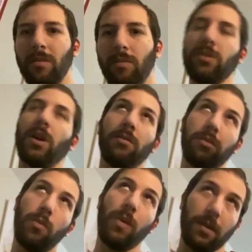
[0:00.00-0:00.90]
Well, oh, sorry,
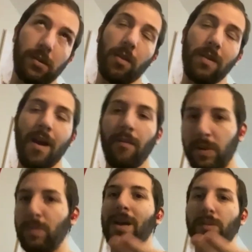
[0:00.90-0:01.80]
two weekends ago now.
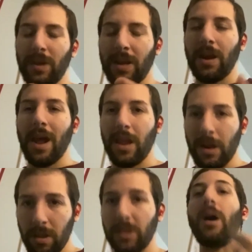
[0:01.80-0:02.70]
This past weekend, and
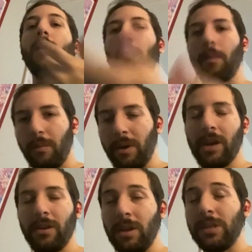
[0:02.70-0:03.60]
then this upcoming
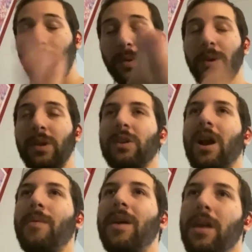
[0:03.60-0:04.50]
weekend is the best way to
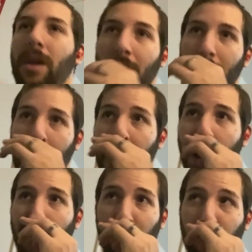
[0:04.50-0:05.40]
describe it.
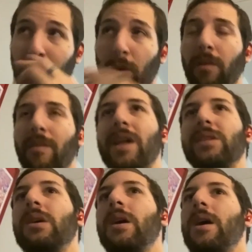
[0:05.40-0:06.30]
Uh, for three whole
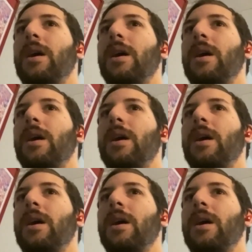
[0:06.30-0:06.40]
events,